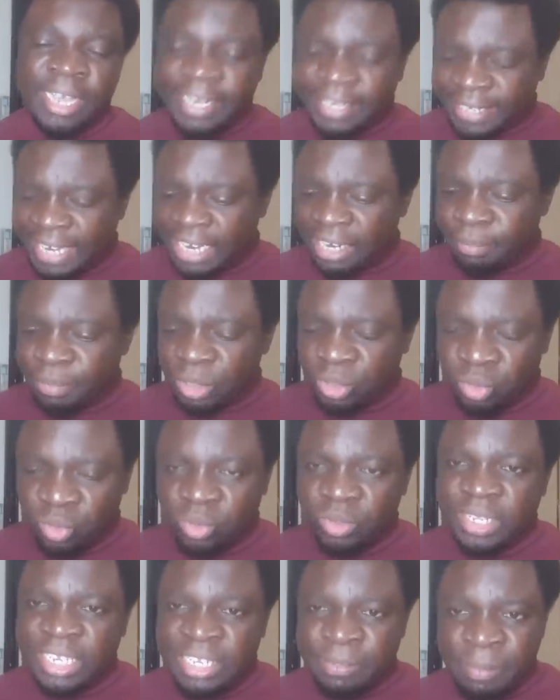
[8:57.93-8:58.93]
It can be
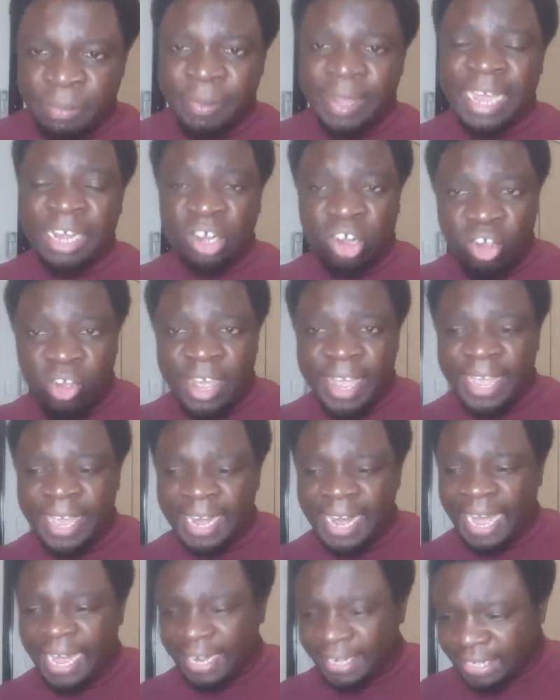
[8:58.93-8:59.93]
true. These people can go
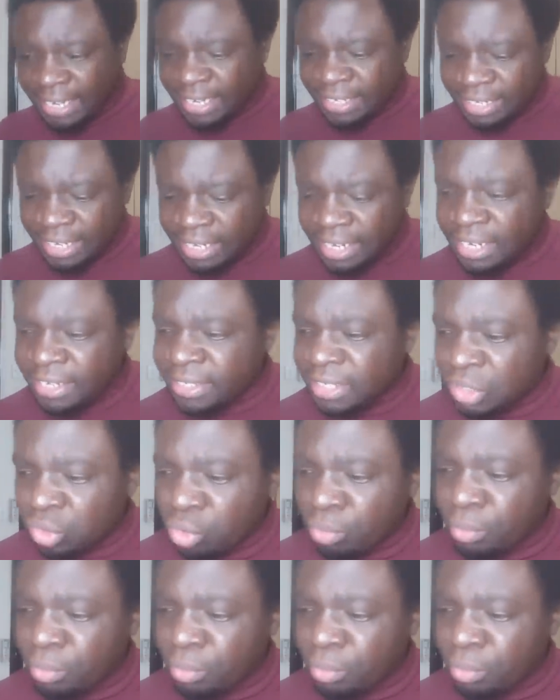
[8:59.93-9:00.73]
ahead and tell Dennis